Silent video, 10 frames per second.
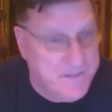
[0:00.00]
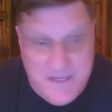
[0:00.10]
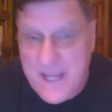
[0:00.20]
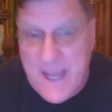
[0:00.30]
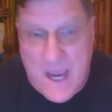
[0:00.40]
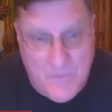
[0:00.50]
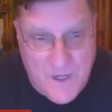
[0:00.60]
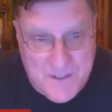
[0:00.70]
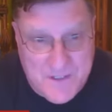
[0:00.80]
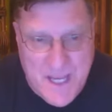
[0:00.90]
to take out
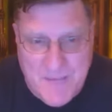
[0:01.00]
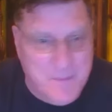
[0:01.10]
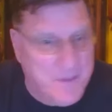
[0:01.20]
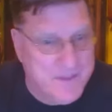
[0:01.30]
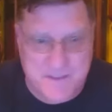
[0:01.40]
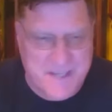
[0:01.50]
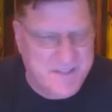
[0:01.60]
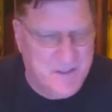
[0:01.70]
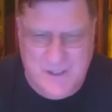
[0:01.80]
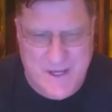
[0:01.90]
Russia's capabilities, because
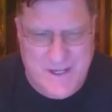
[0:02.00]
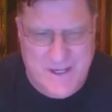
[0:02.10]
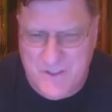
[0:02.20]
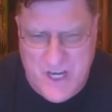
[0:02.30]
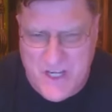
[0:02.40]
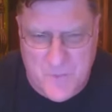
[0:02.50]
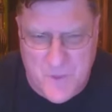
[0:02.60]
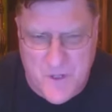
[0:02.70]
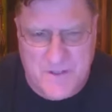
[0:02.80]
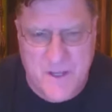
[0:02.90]
that's the only way an exchange
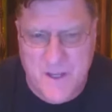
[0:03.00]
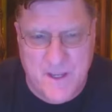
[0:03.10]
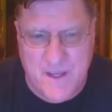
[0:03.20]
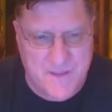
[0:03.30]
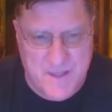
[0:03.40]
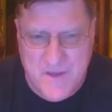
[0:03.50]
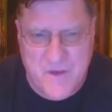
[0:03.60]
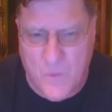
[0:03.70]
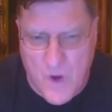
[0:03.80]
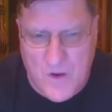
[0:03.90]
works that you
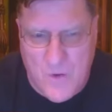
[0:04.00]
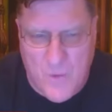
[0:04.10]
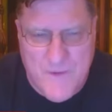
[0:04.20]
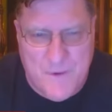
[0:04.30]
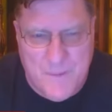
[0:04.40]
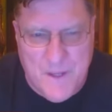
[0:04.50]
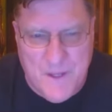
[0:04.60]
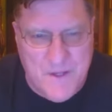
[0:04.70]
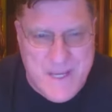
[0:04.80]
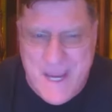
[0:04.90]
can walk away from.
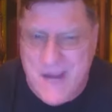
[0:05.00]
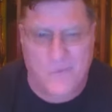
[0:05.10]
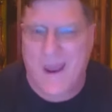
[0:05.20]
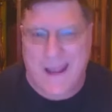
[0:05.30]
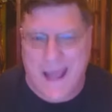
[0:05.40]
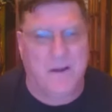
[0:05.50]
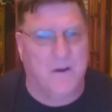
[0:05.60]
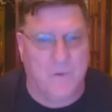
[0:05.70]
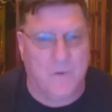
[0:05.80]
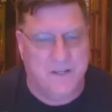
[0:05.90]
You can't ride
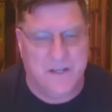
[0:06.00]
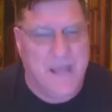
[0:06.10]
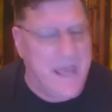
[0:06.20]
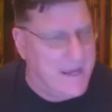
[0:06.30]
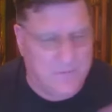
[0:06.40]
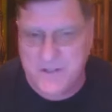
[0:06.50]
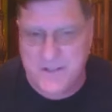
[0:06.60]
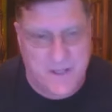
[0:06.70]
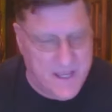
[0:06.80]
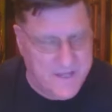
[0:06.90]
out a Russian attack.
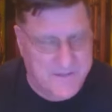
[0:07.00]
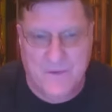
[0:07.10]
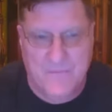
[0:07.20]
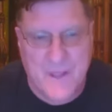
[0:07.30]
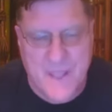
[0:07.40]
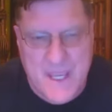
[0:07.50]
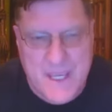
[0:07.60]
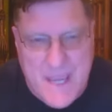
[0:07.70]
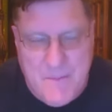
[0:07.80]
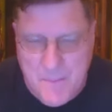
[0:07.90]
Russia has enough
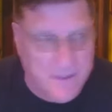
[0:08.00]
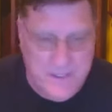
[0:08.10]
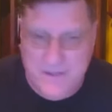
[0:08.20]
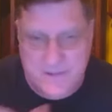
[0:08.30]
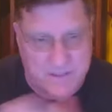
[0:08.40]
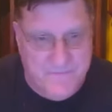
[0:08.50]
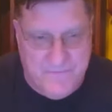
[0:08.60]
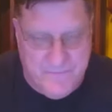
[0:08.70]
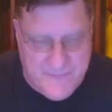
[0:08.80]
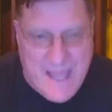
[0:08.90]
capability to just
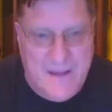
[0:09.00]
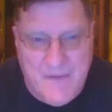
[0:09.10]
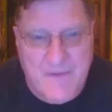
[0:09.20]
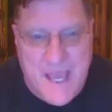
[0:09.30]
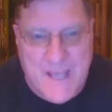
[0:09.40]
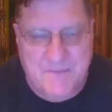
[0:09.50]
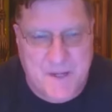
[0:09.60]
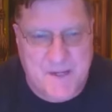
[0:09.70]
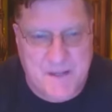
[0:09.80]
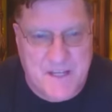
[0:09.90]
flatten every
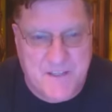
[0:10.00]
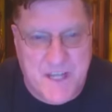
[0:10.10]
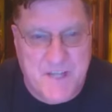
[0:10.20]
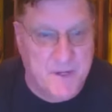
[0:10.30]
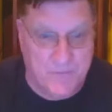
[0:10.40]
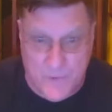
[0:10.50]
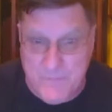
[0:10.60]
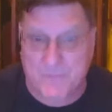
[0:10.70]
aspect of the United States. But if we